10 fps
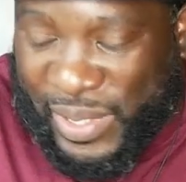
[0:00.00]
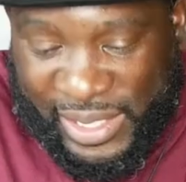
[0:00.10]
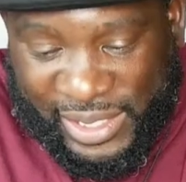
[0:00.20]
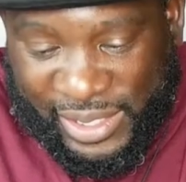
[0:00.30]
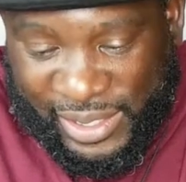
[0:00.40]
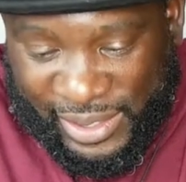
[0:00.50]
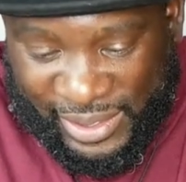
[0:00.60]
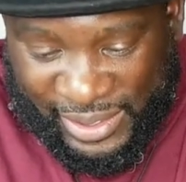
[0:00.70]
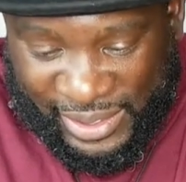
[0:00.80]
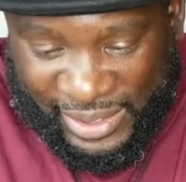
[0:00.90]
punch you.
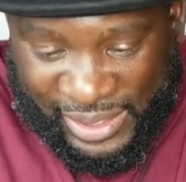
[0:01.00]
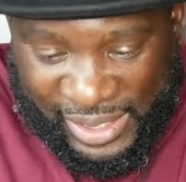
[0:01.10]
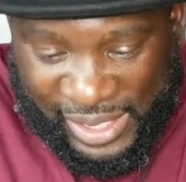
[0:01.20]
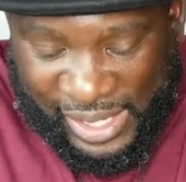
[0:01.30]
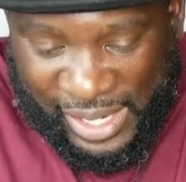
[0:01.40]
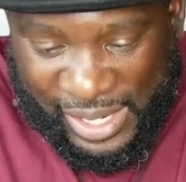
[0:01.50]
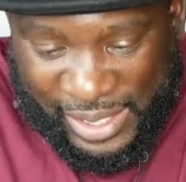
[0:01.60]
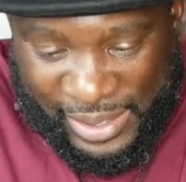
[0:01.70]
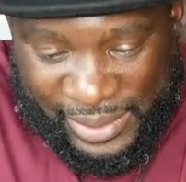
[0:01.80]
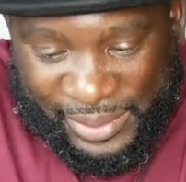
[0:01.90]

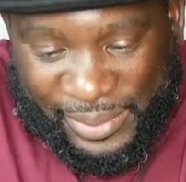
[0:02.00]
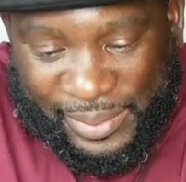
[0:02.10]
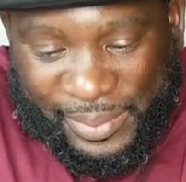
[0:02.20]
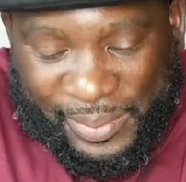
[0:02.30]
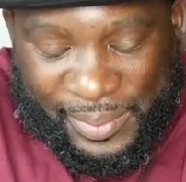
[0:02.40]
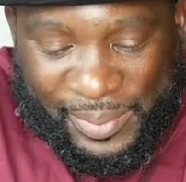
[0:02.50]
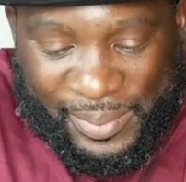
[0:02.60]
Oh